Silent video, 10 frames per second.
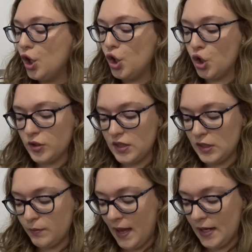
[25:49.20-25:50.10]
not to
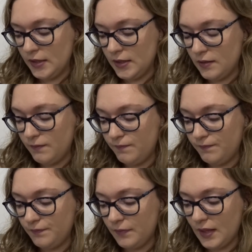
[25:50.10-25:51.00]
spend.
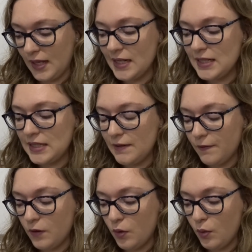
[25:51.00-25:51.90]
And it's
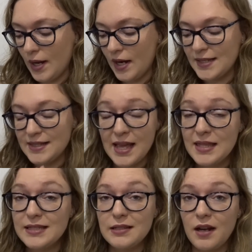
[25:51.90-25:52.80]
difficult, and I say
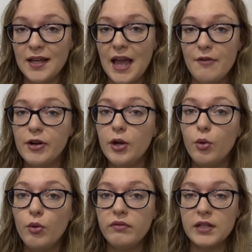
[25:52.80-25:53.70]
this in like every
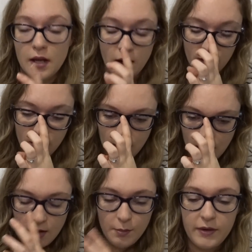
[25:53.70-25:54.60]
haul video,
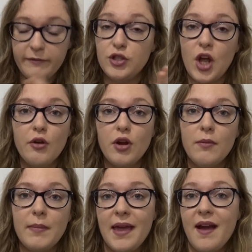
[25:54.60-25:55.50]
but if you don't
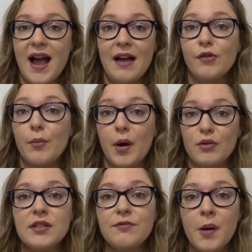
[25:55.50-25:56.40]
know me, I have
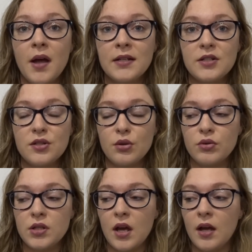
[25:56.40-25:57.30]
compulsive buying
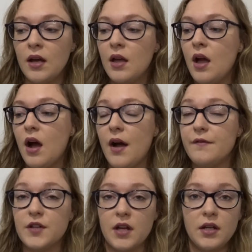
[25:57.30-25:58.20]
disorder.
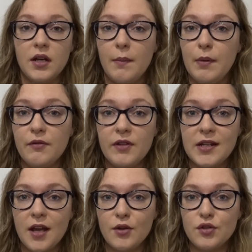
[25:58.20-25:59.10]
I've done a couple of
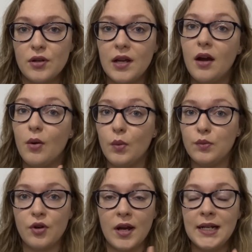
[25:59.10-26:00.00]
videos on it. I'll
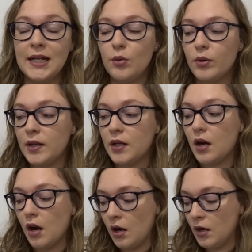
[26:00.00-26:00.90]
try and link one in a
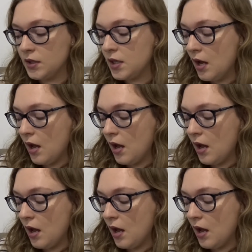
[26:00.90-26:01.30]
card,